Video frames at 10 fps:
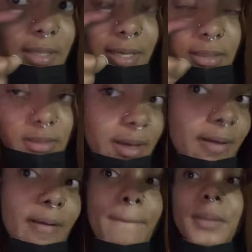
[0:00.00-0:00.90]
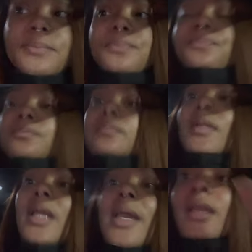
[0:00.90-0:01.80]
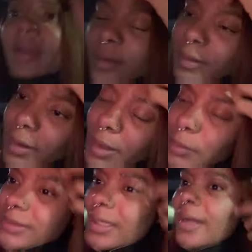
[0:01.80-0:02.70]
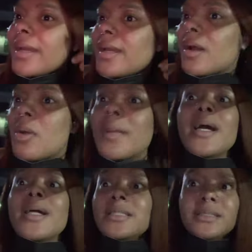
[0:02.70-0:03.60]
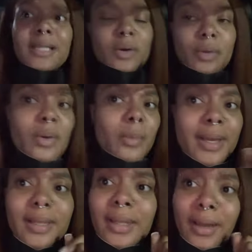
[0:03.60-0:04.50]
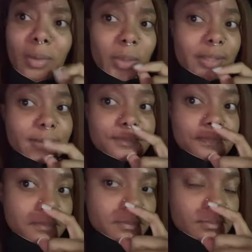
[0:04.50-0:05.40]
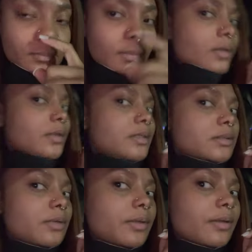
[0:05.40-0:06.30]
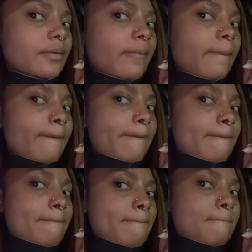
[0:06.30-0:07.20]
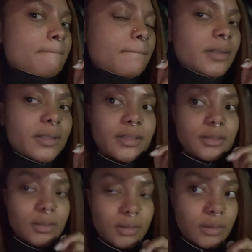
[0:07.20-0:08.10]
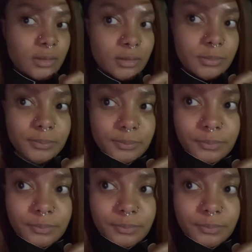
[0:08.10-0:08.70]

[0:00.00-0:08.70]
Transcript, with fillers: at the top and i was like oh my gosh is that gonna go away like what and so yeah but um